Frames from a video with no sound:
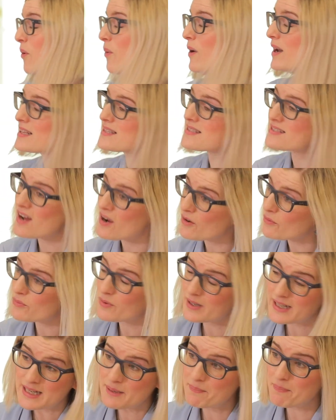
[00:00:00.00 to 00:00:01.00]
While it's not
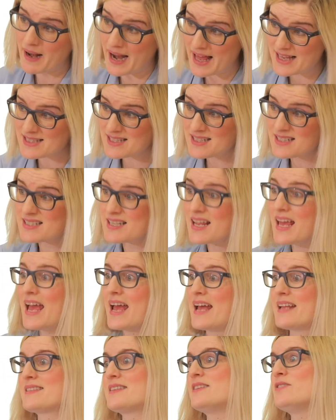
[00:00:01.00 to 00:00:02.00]
really pleasant,
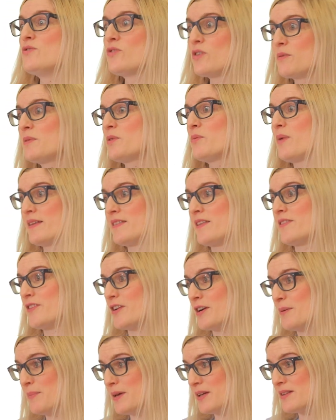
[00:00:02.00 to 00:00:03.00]
it's a normal way that
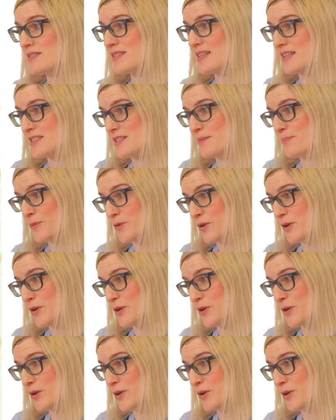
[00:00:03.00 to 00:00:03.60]
their immune system